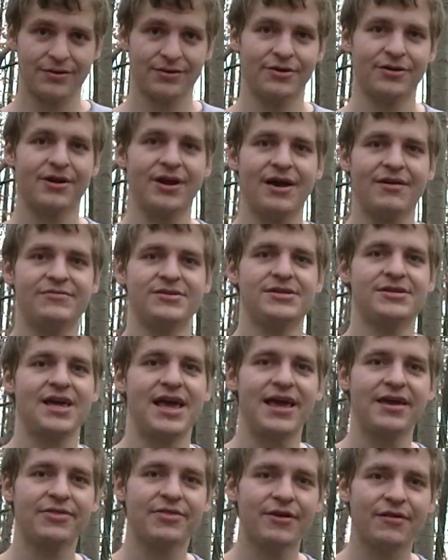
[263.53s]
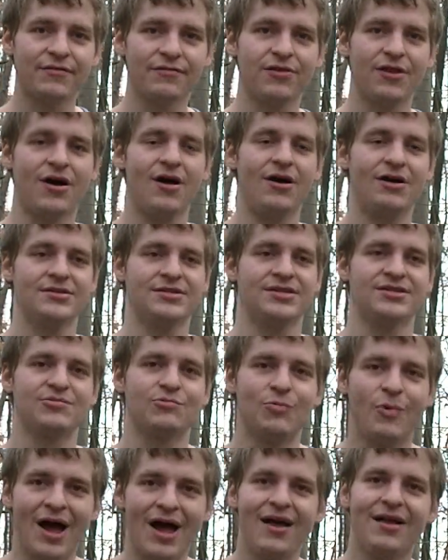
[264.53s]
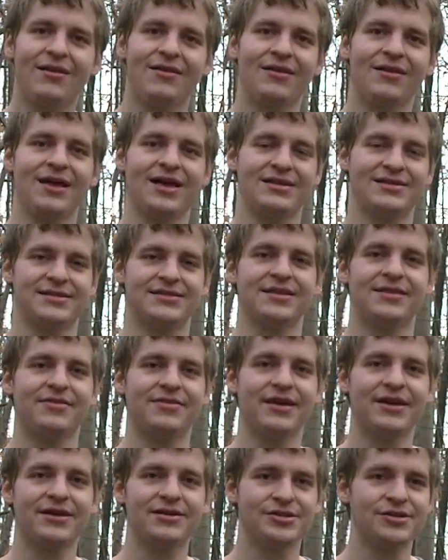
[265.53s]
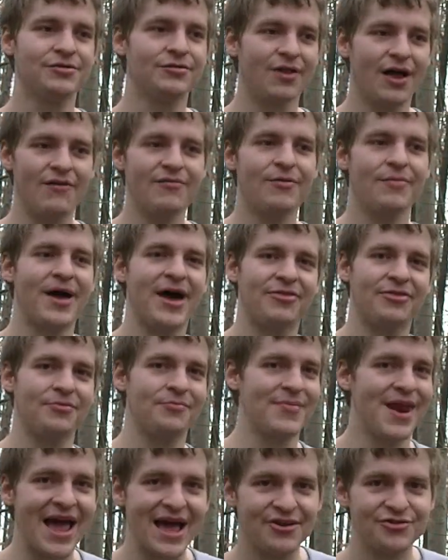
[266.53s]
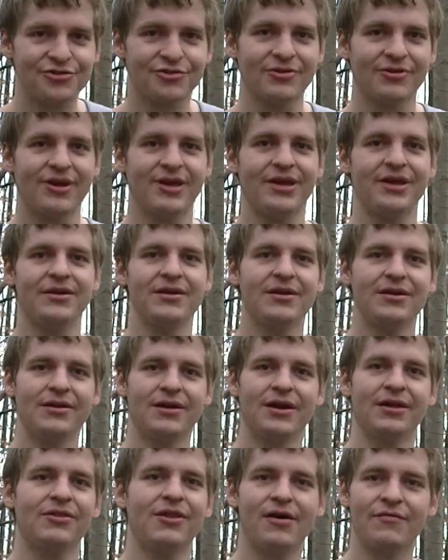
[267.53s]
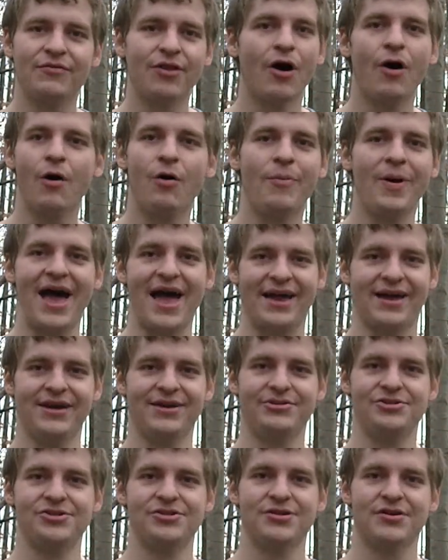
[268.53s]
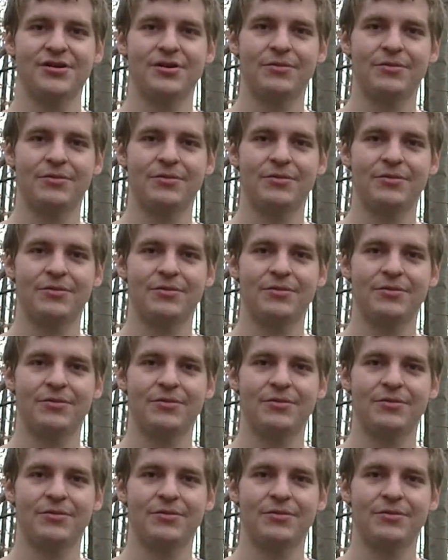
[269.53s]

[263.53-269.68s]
You're going to have to take their flaws as well as the things you love about them naturally and love the whole package.